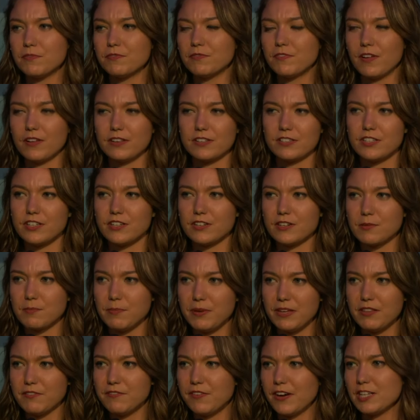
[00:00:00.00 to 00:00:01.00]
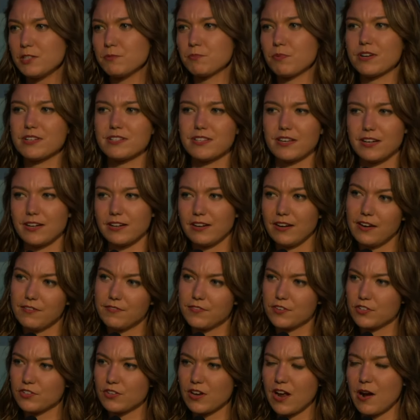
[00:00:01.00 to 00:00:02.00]
volunteer to be the vice president if
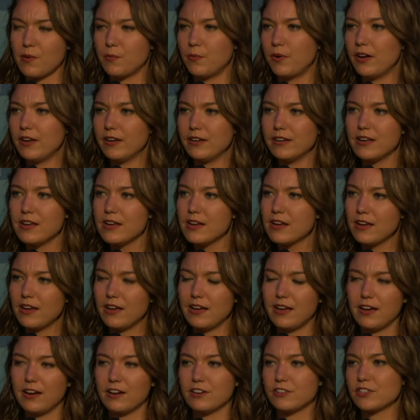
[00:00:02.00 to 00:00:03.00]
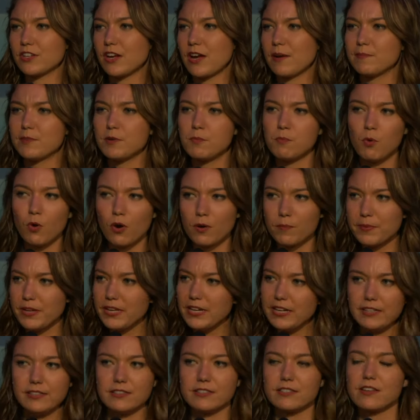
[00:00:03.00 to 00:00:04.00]
there's not one, uh, or to come to more
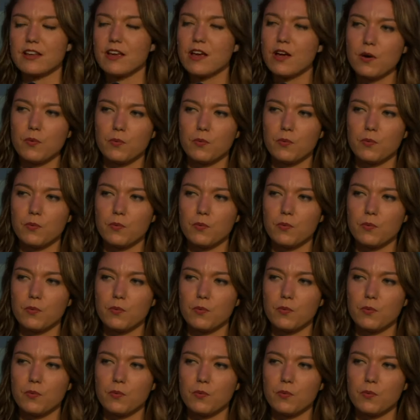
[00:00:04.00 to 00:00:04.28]
meetings.